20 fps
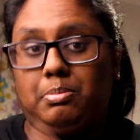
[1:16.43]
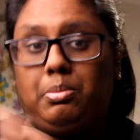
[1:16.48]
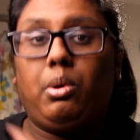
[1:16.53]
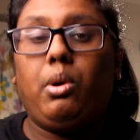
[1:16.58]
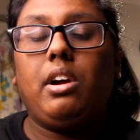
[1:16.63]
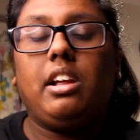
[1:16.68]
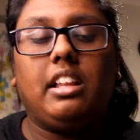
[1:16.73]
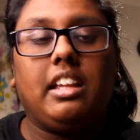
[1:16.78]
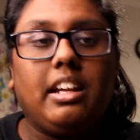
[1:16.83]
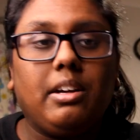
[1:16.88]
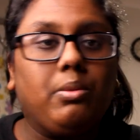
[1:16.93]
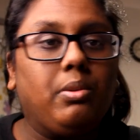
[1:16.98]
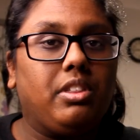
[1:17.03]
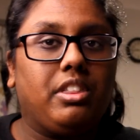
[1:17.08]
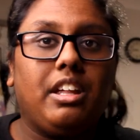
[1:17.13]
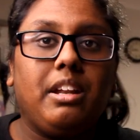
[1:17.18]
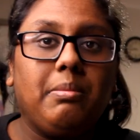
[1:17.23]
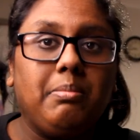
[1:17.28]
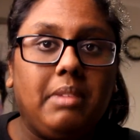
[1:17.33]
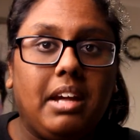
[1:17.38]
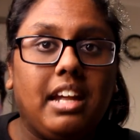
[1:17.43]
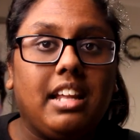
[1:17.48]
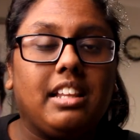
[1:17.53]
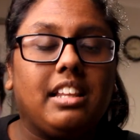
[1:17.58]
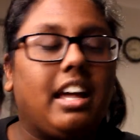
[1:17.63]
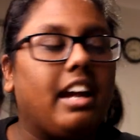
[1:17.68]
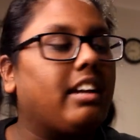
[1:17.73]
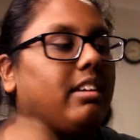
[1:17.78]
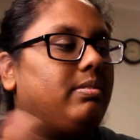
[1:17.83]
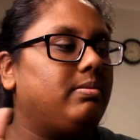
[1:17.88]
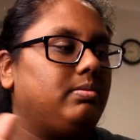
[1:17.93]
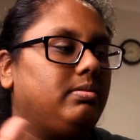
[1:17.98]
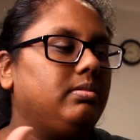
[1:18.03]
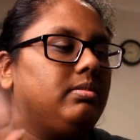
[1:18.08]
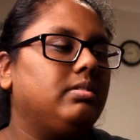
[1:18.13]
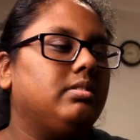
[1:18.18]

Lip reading: boiling within me, like,